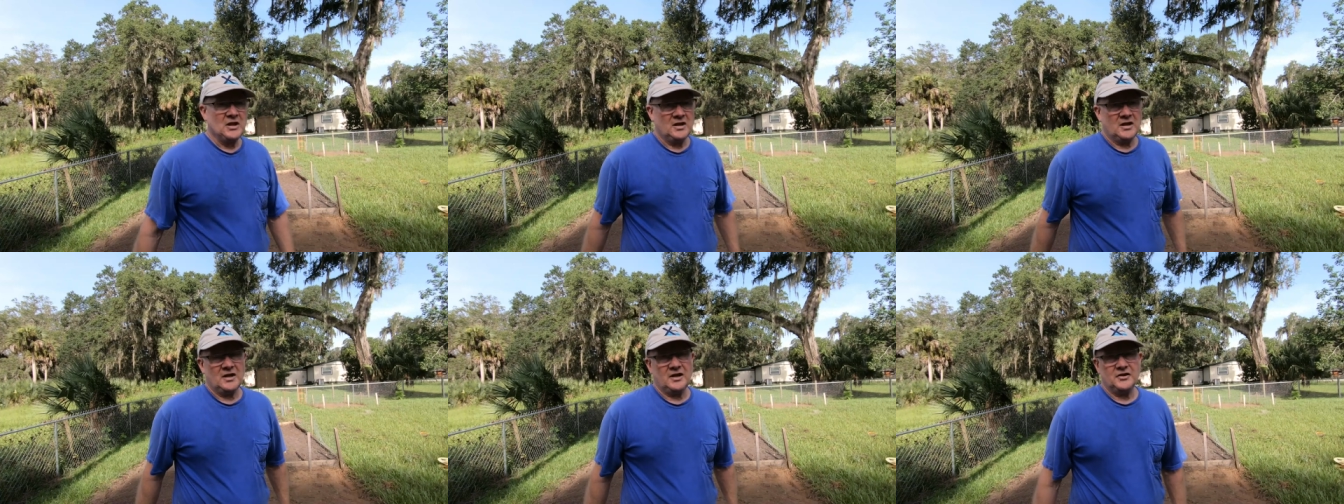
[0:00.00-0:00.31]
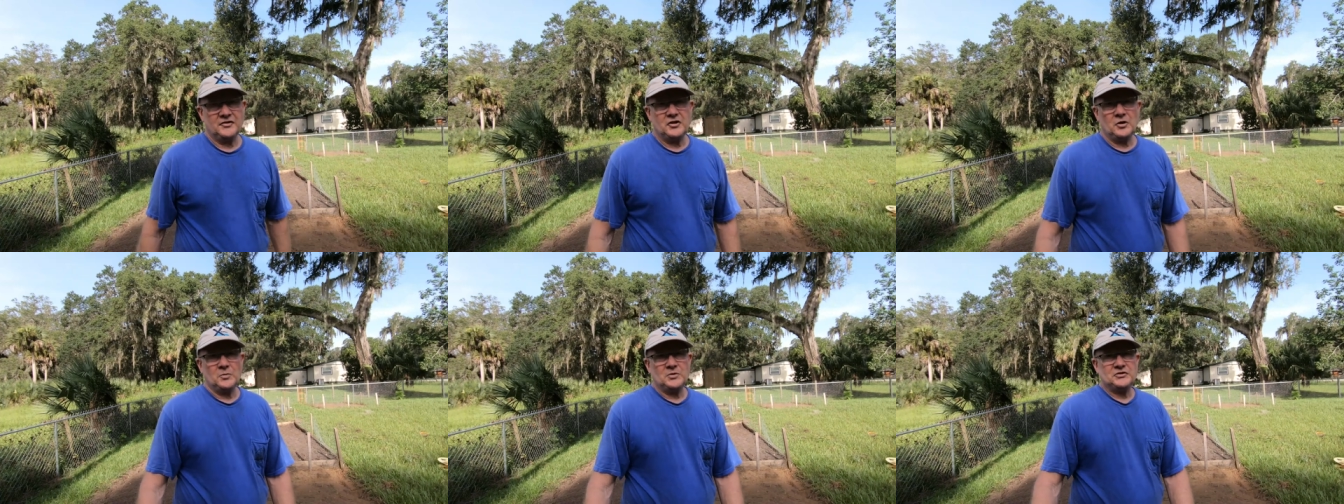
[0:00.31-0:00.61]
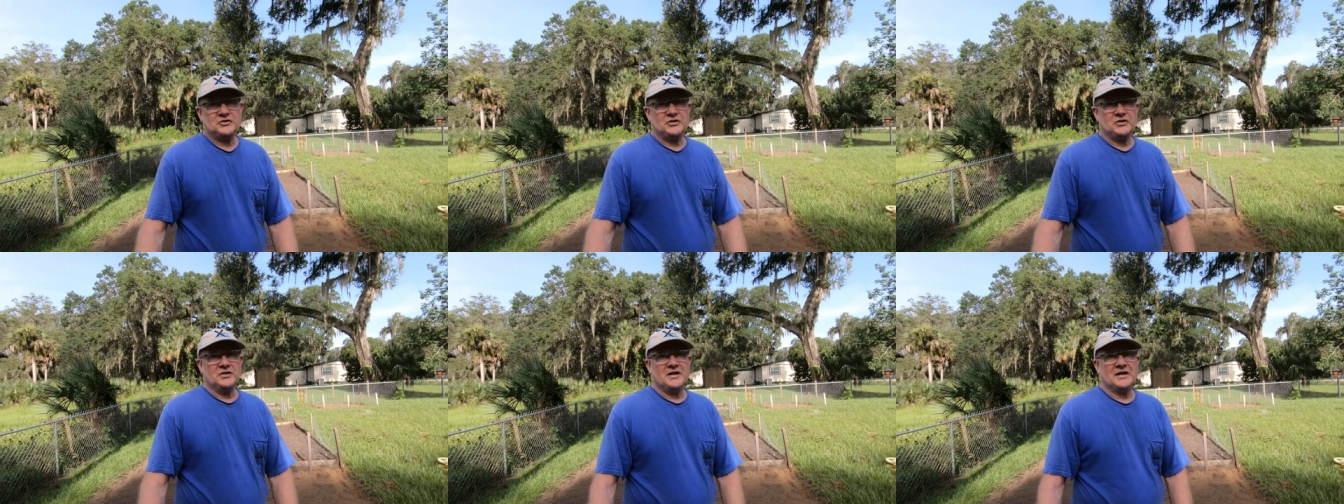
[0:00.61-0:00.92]
And until we
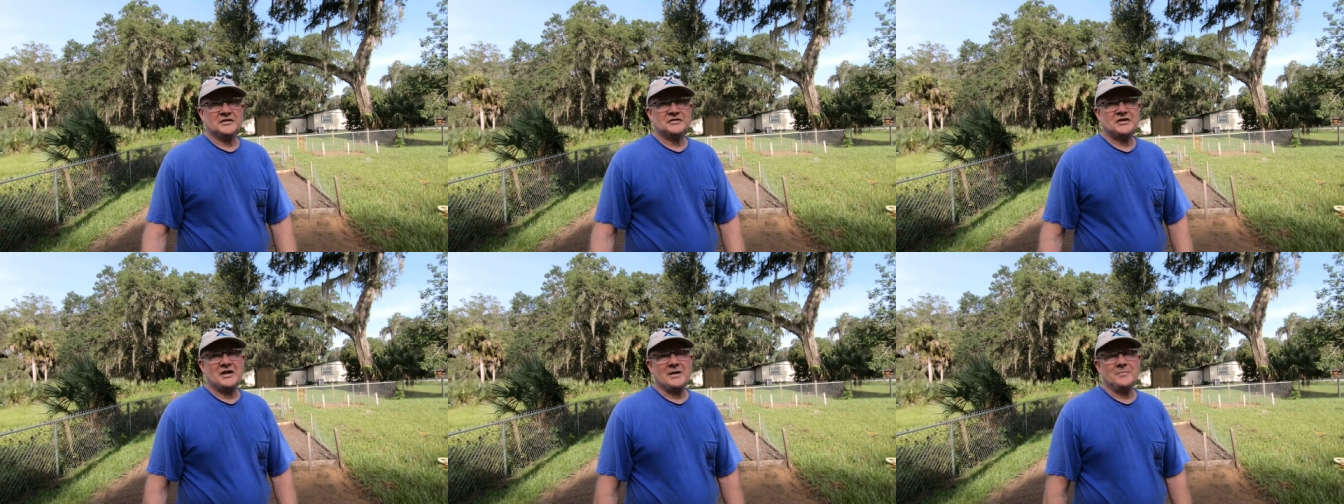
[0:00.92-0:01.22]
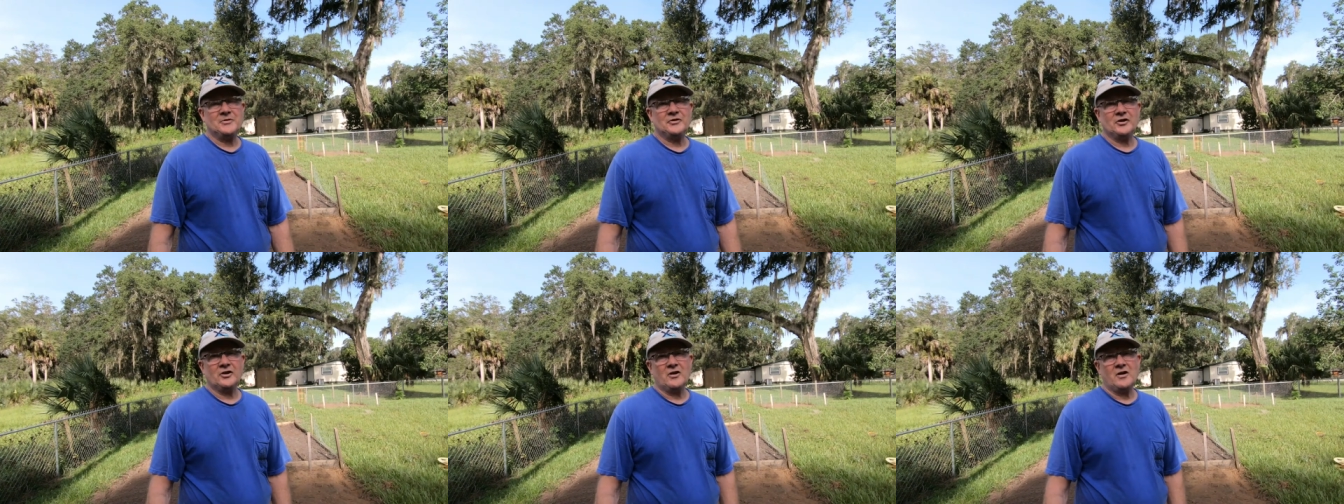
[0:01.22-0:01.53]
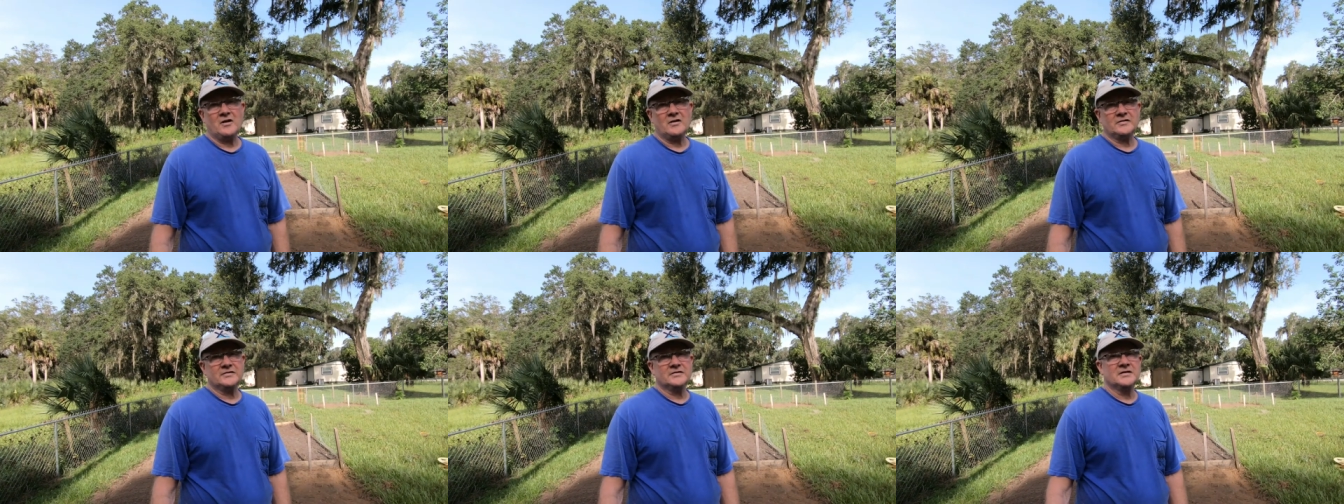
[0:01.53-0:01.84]
see you next time in the
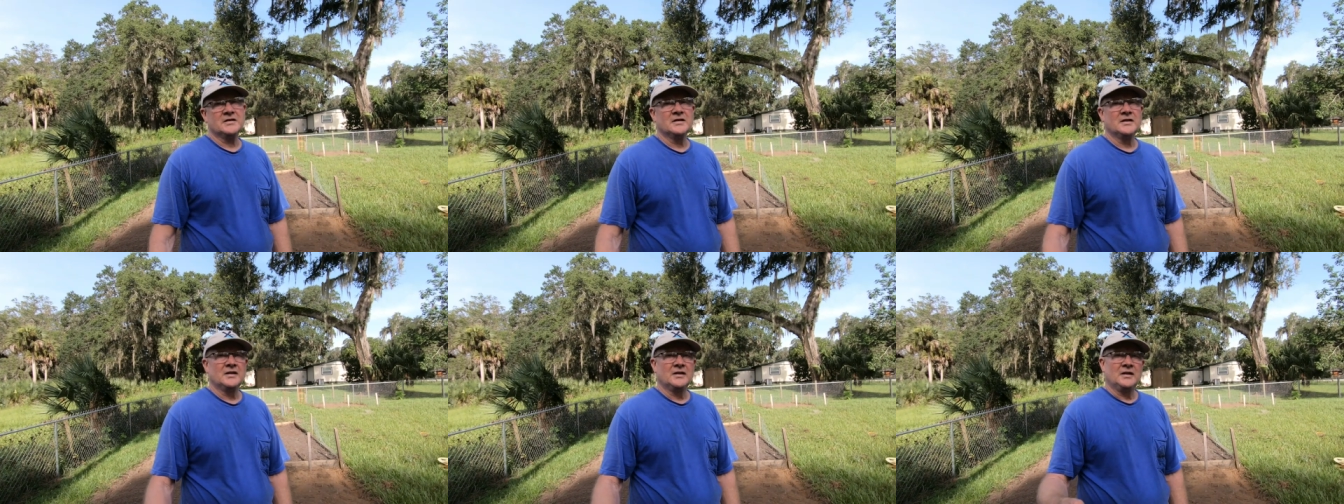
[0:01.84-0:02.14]
garden,